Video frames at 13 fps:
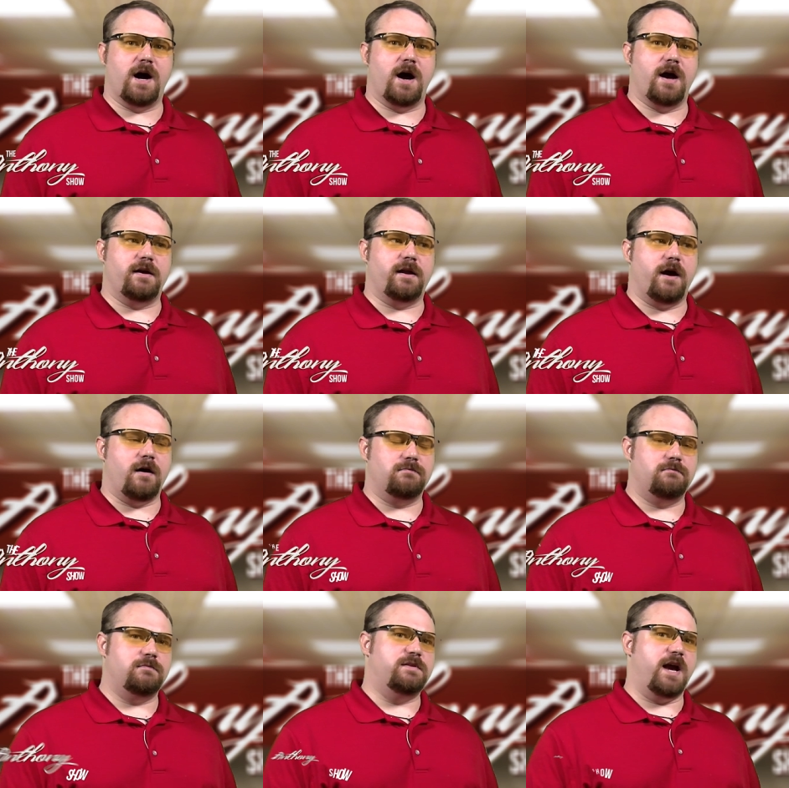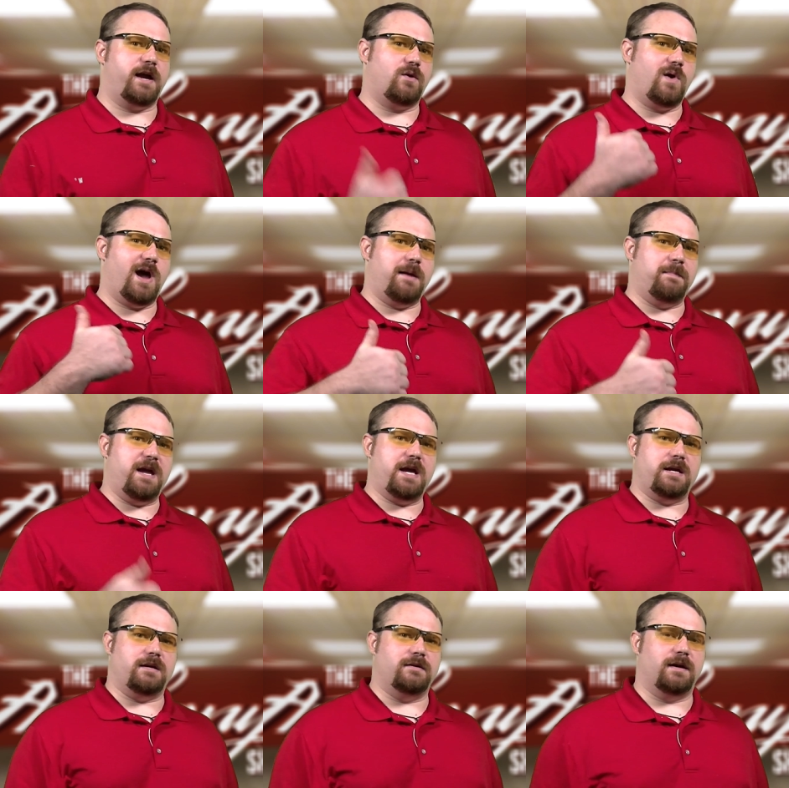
uh, you know, take it away, me.